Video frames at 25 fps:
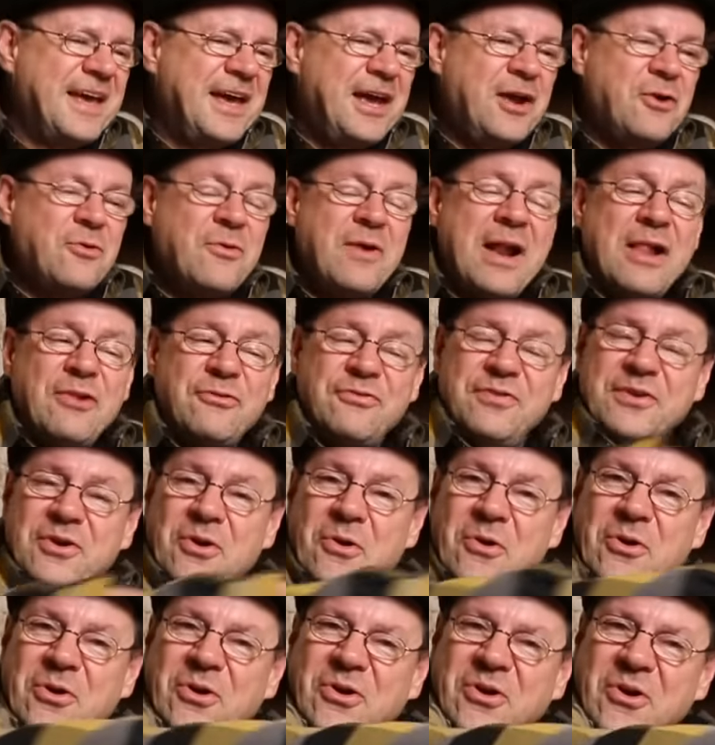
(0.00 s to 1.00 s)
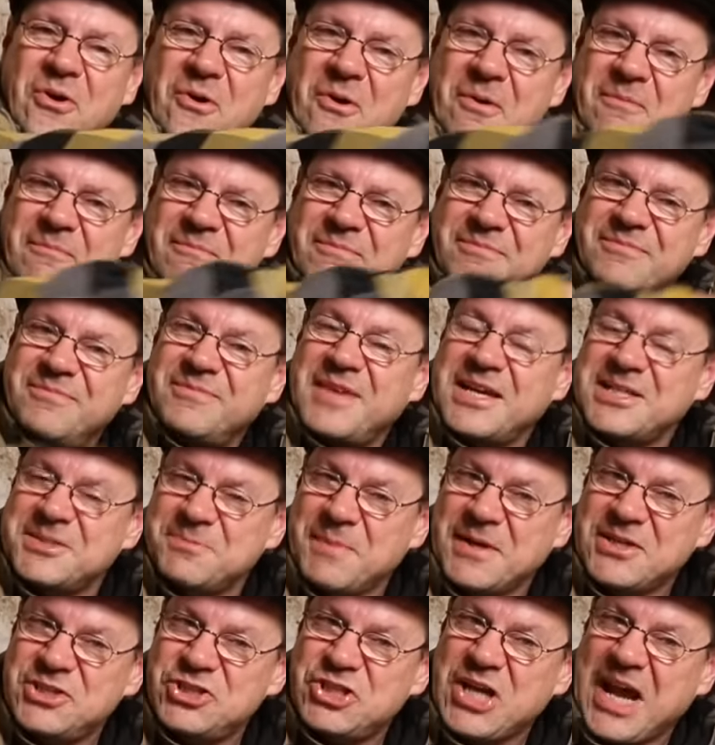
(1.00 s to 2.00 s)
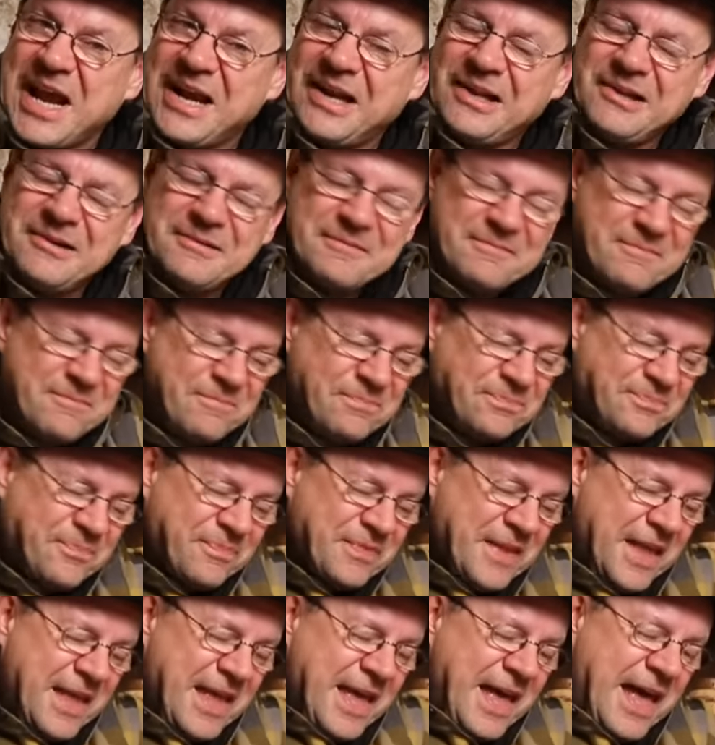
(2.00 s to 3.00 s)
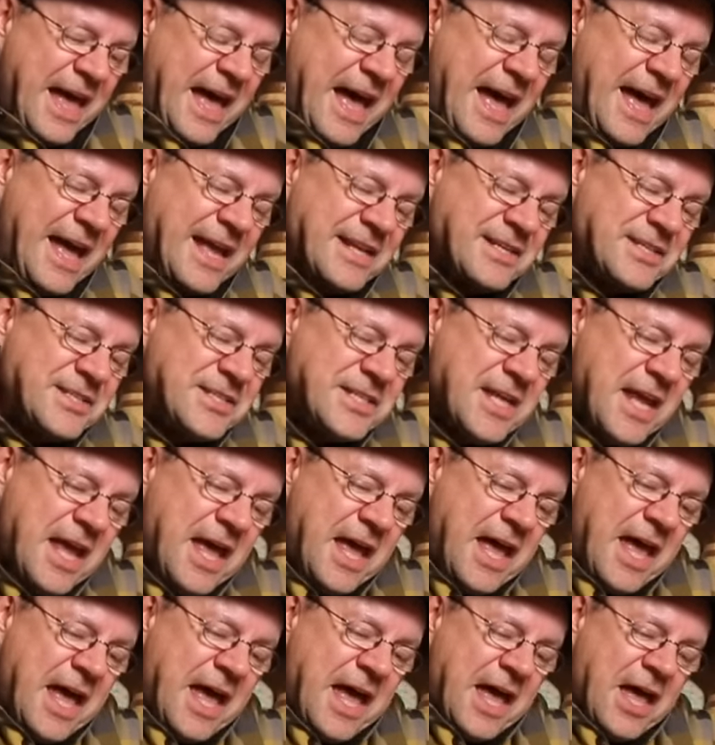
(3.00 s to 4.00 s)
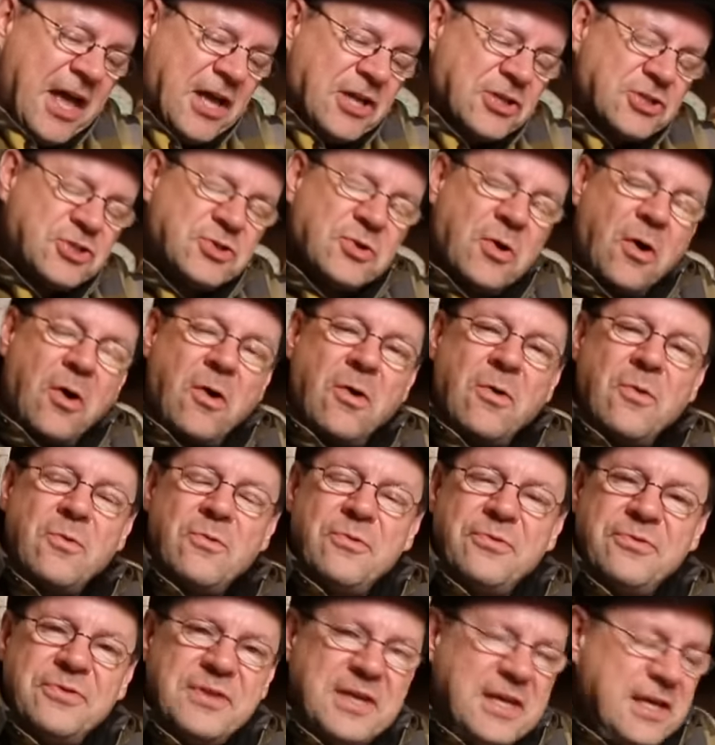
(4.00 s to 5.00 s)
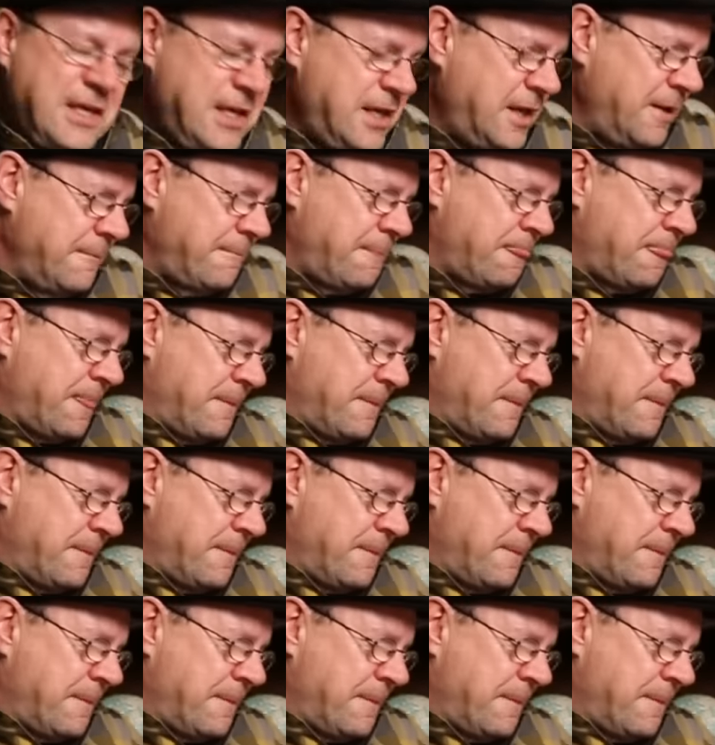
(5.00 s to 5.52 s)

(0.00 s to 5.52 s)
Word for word: At ralfy.com, that's my channel. And to all the